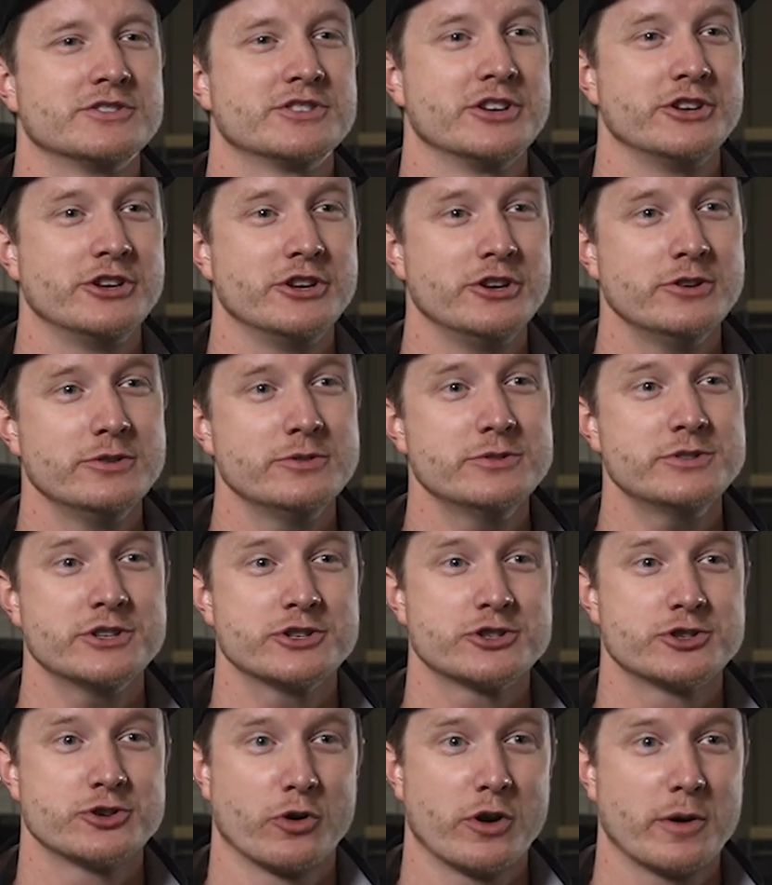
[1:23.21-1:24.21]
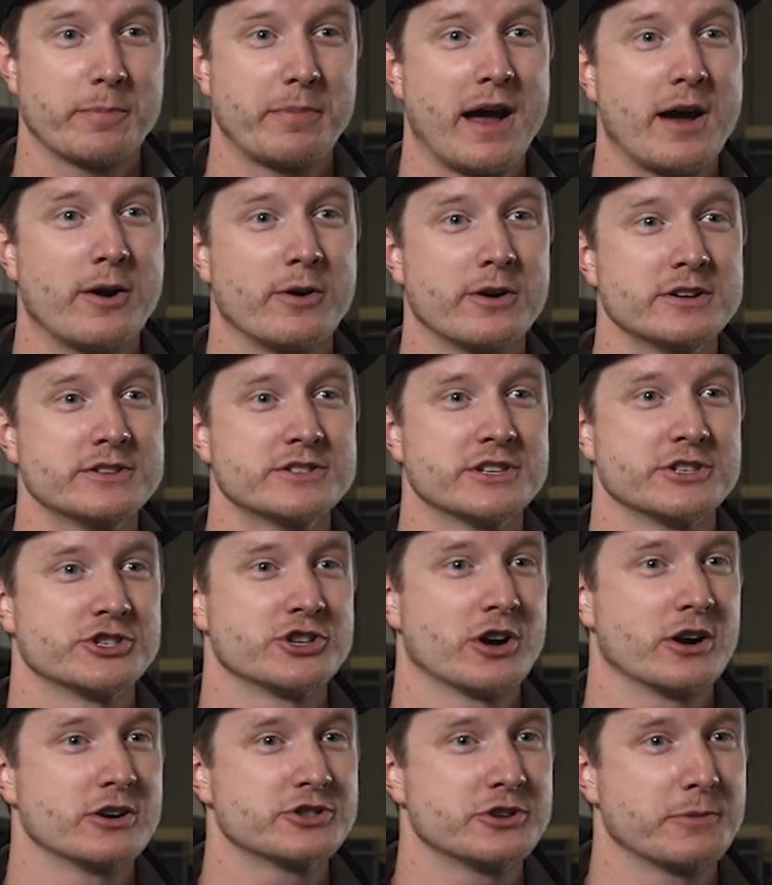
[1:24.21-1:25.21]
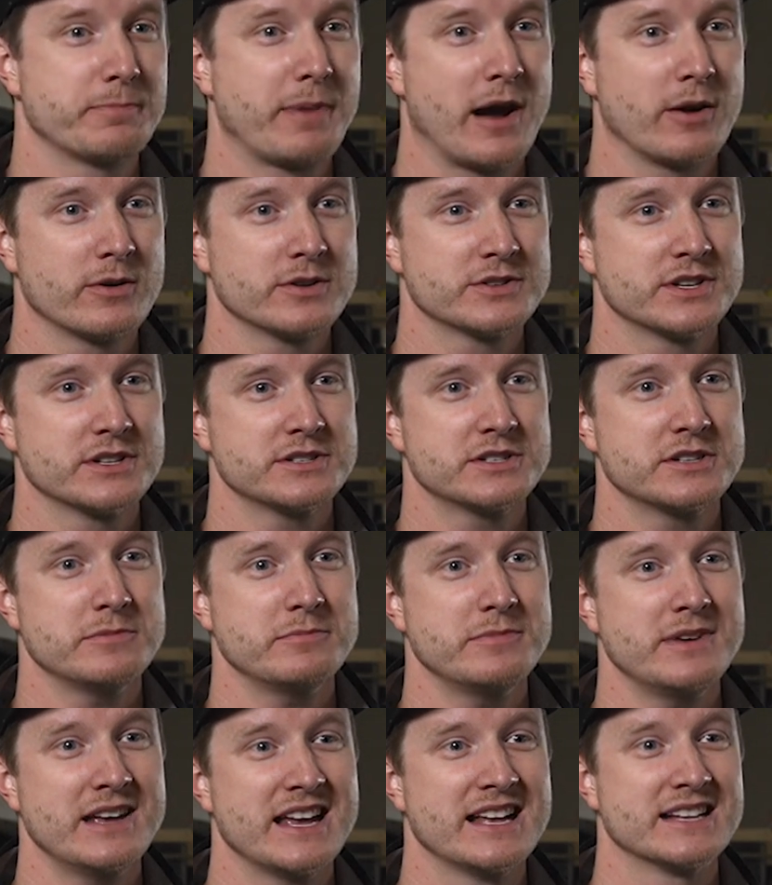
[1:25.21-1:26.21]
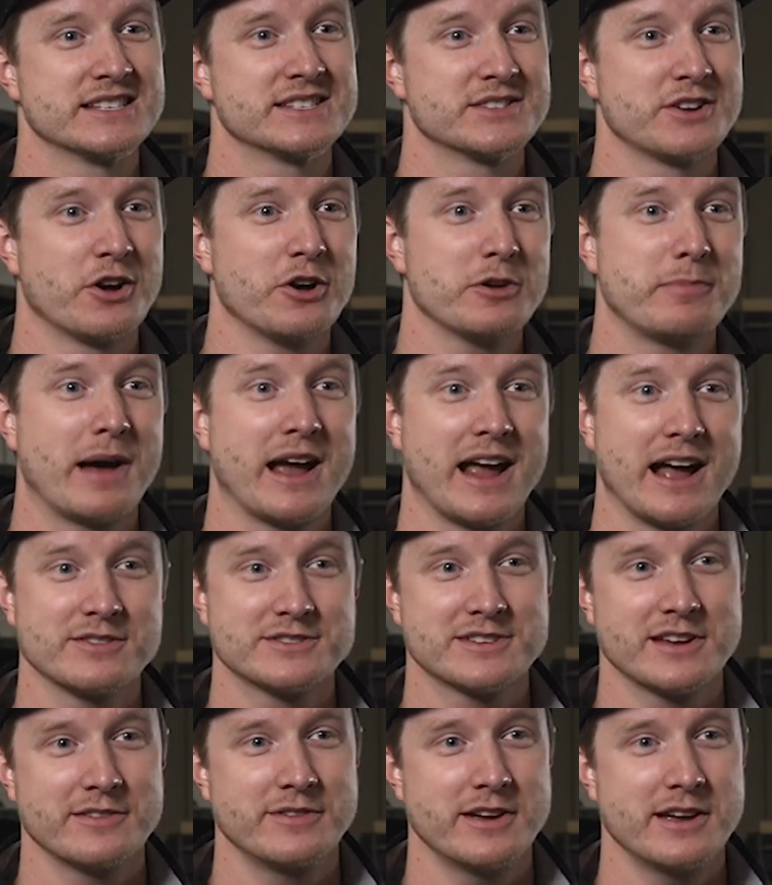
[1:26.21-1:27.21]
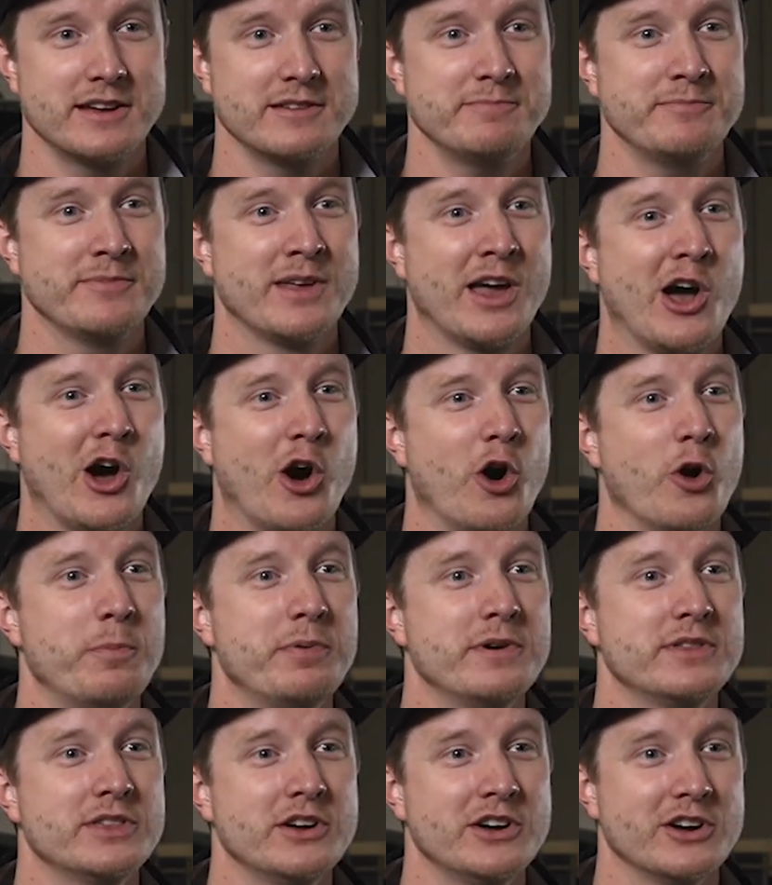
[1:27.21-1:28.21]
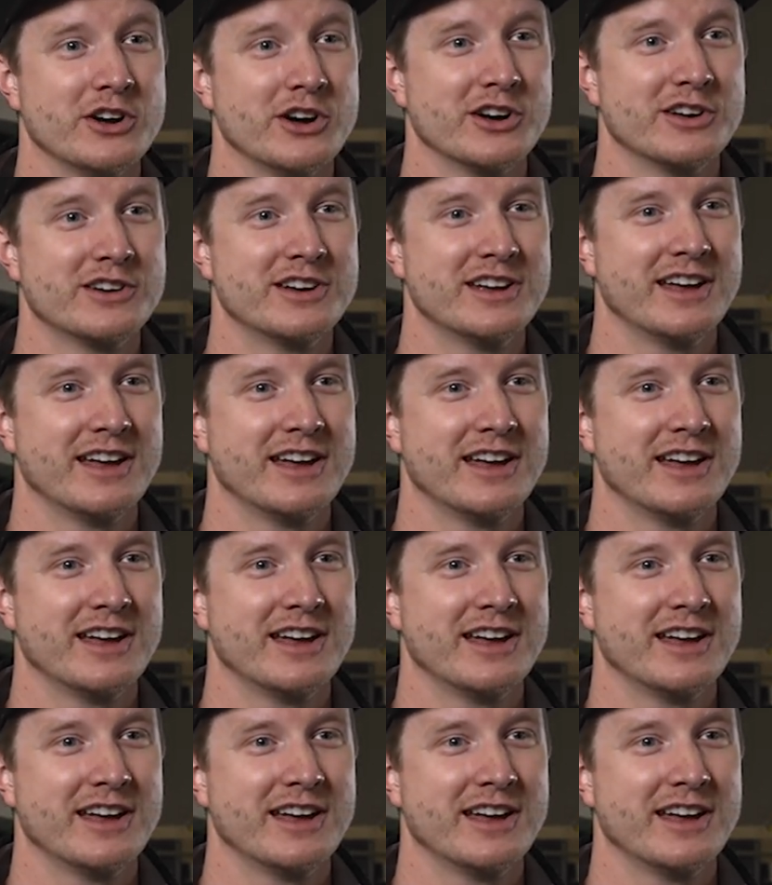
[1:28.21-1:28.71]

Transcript: To use shore power to charge your power system installed by Outside Van, open the hood